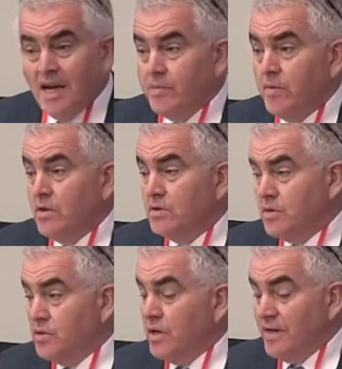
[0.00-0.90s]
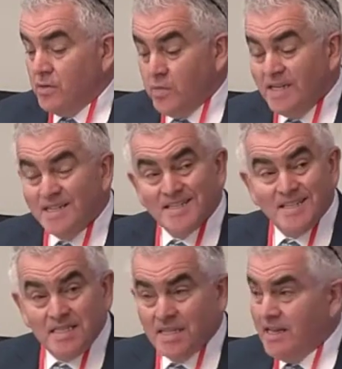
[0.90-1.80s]
And we will also call out the
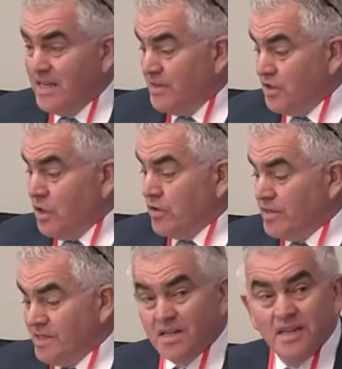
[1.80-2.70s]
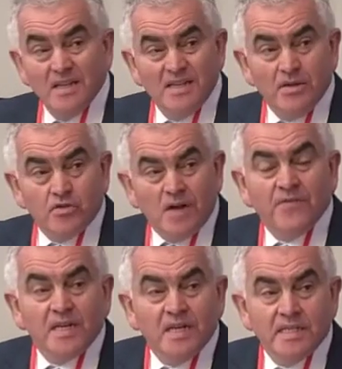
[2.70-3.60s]
weaknesses in the current, you know,
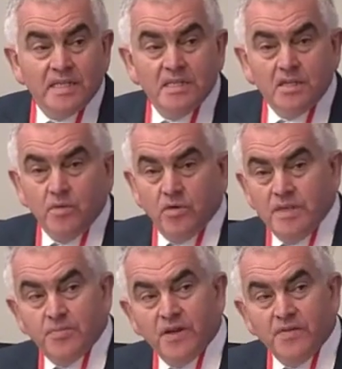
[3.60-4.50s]
traffic light system or in the